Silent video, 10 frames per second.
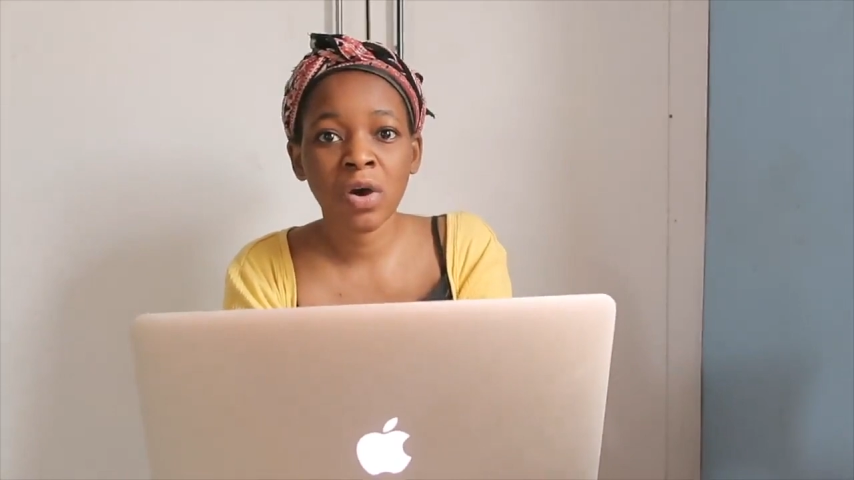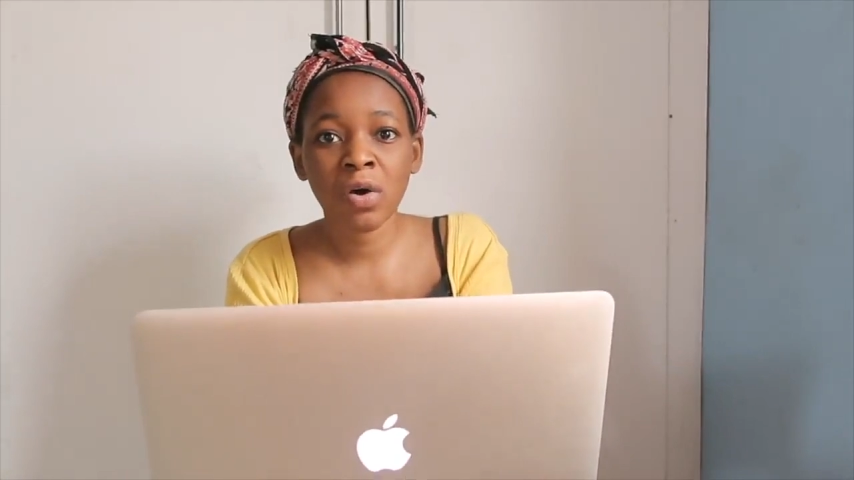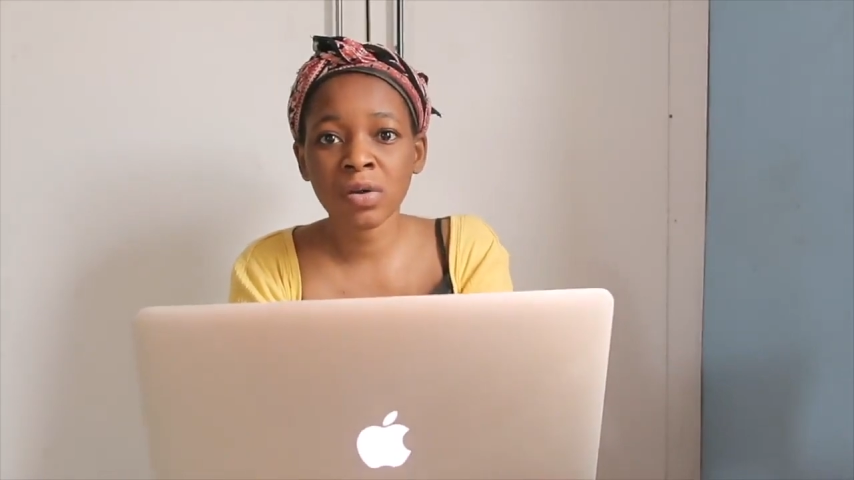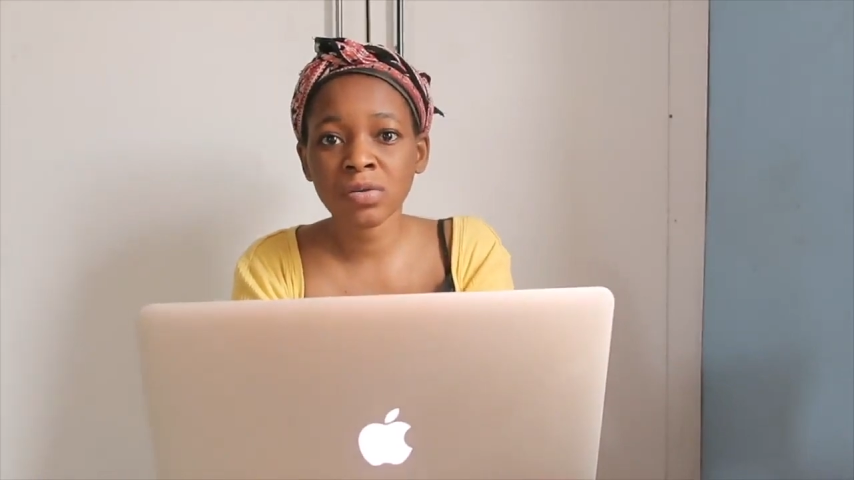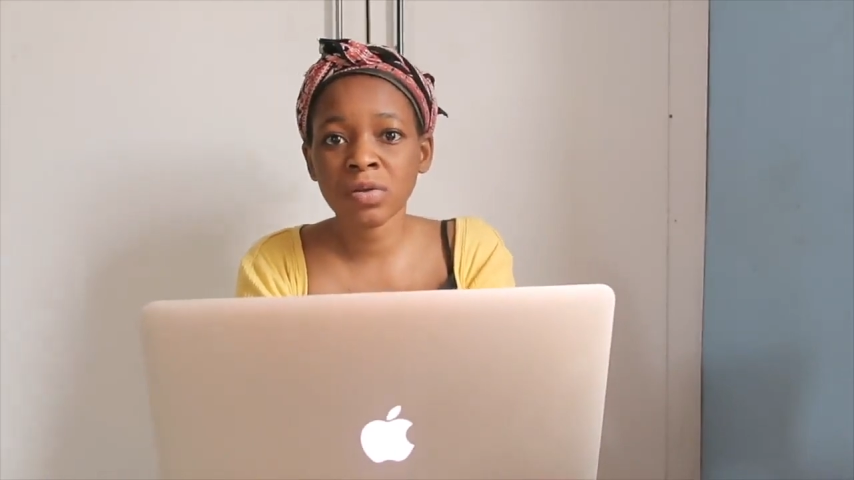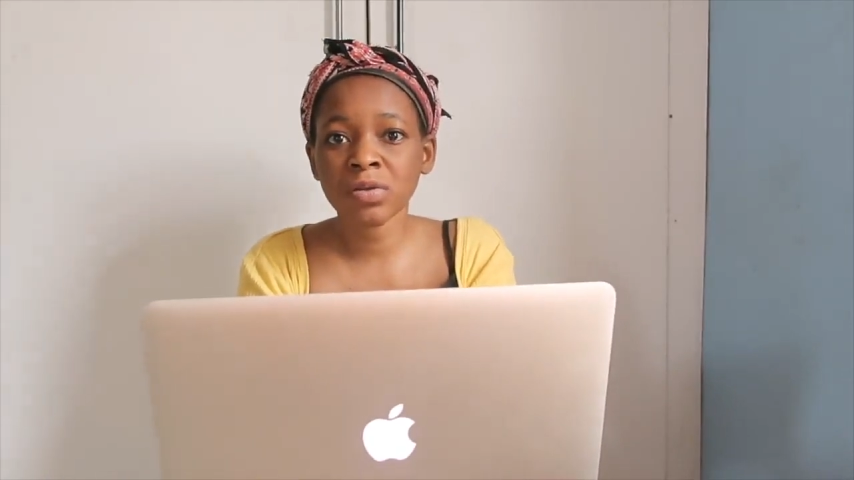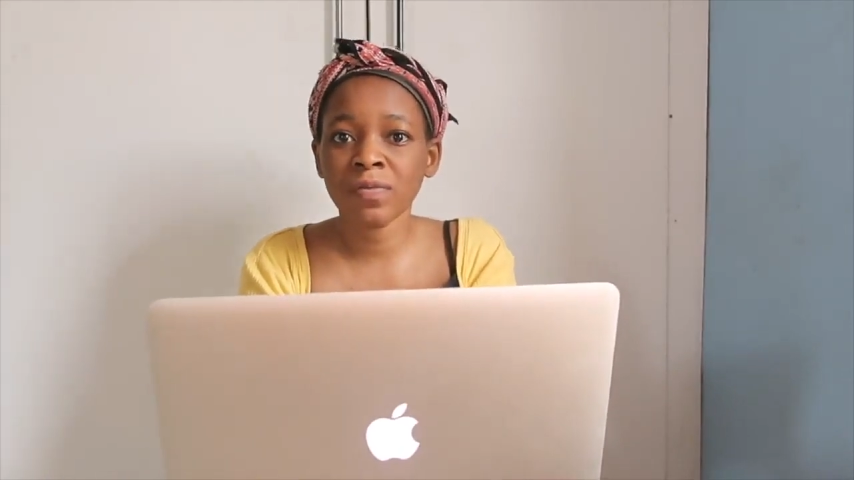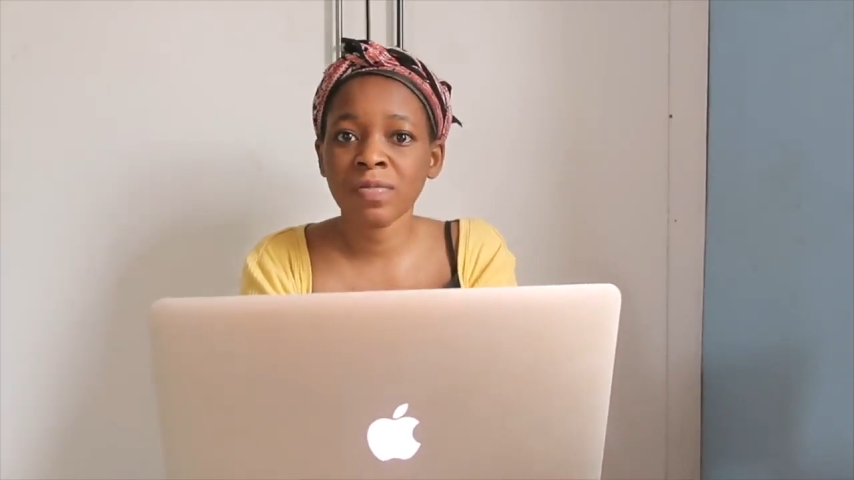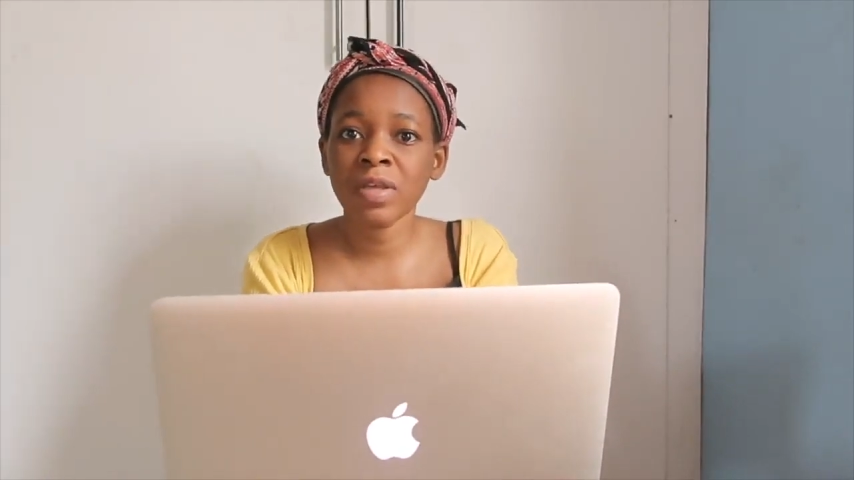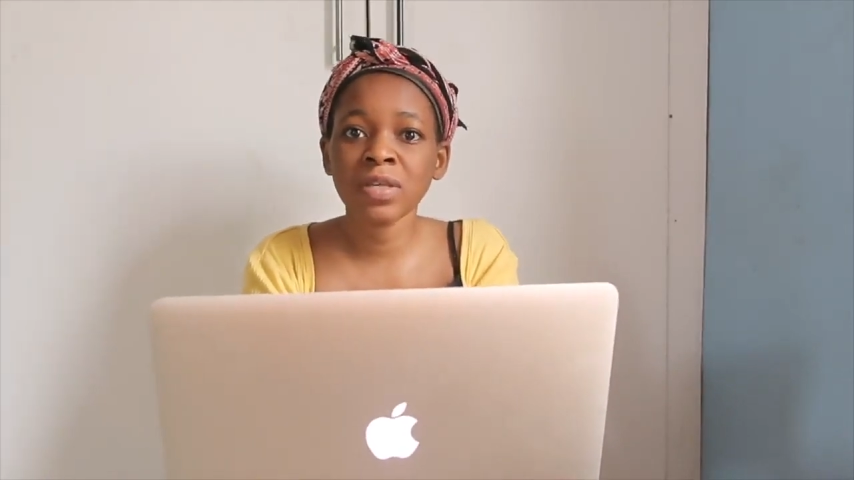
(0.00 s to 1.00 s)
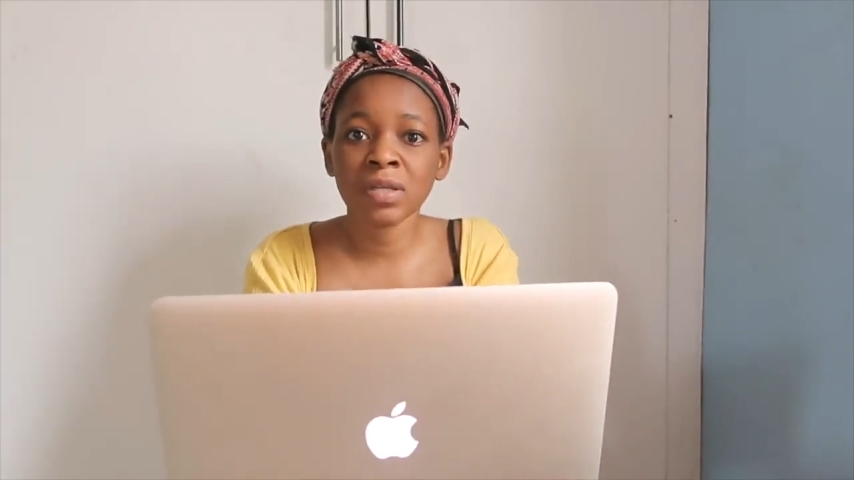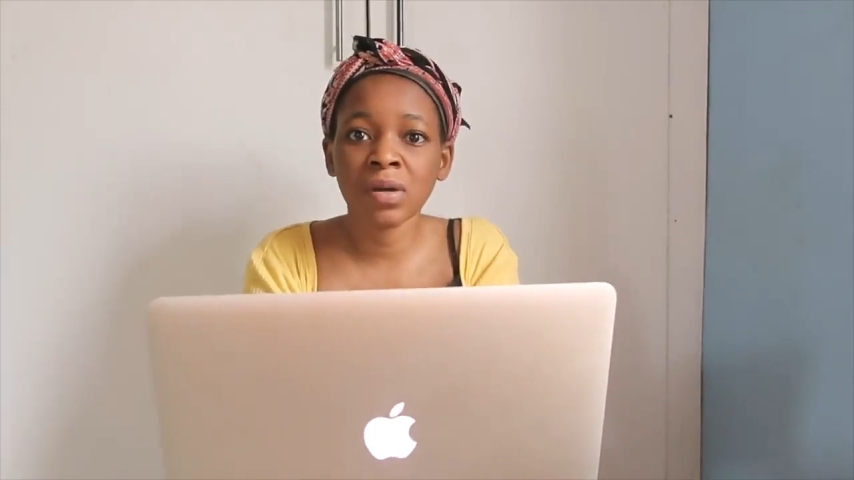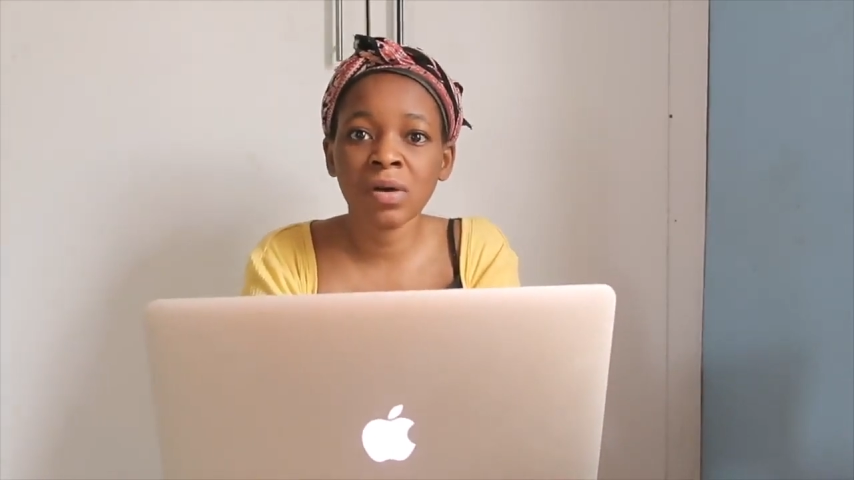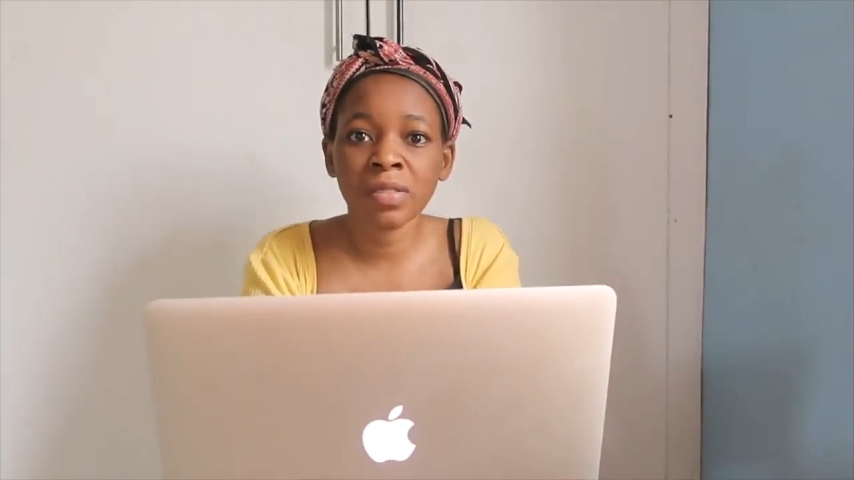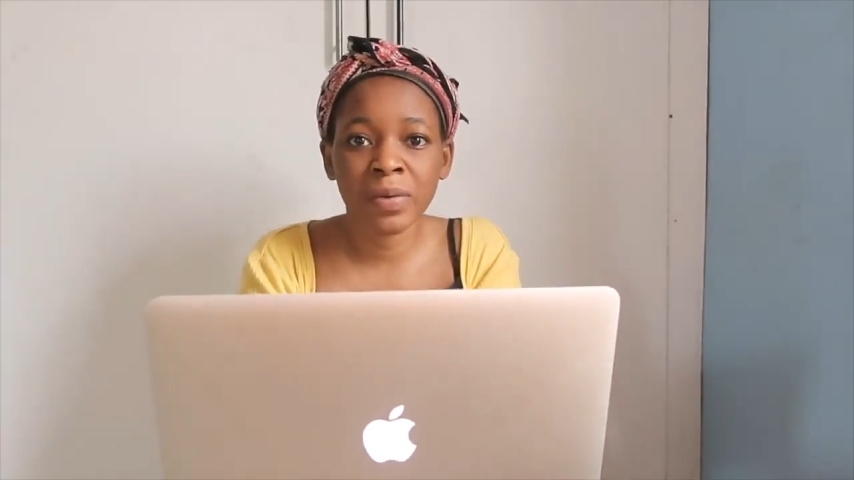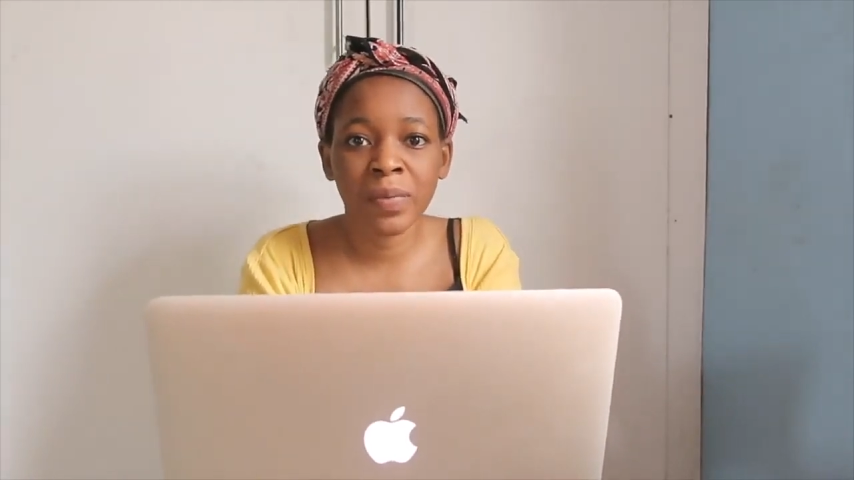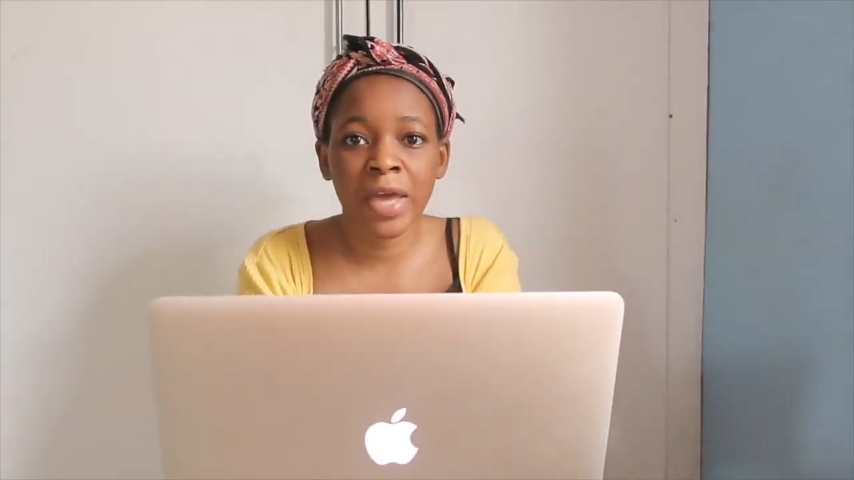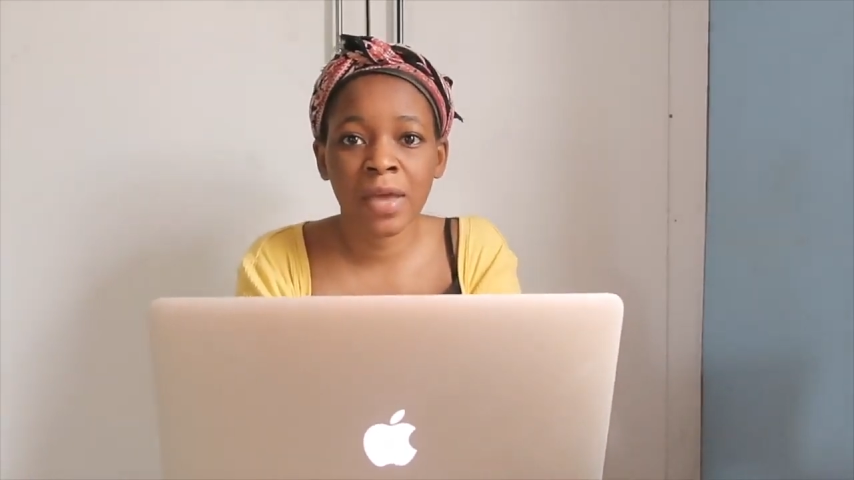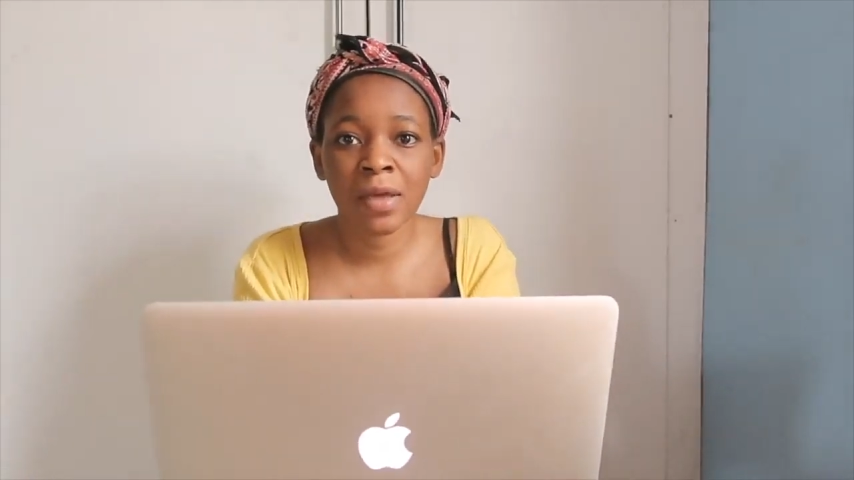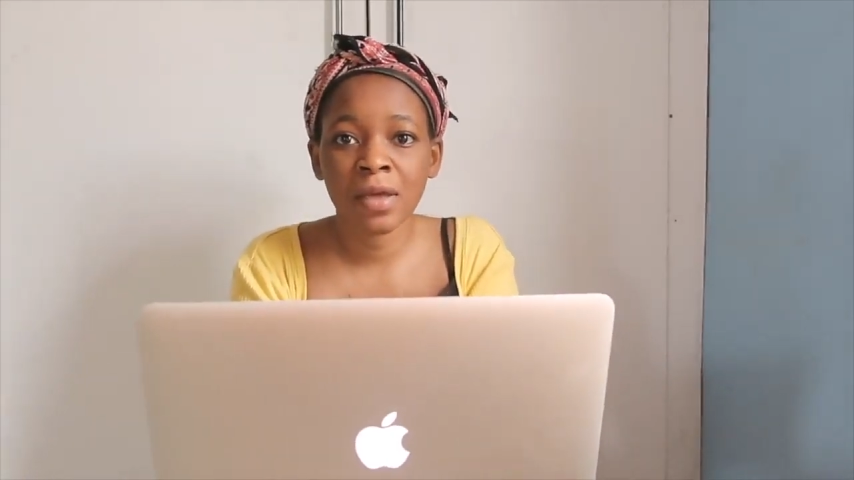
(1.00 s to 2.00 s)
all sorts of things along the
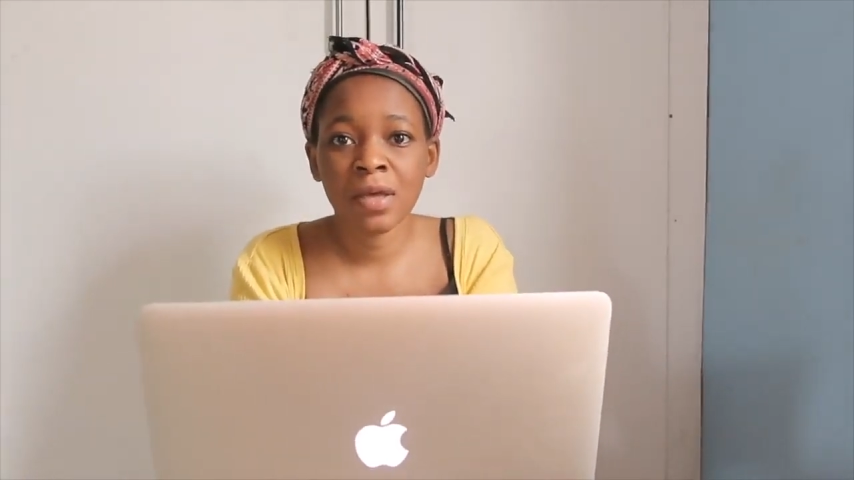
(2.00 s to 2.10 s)
way.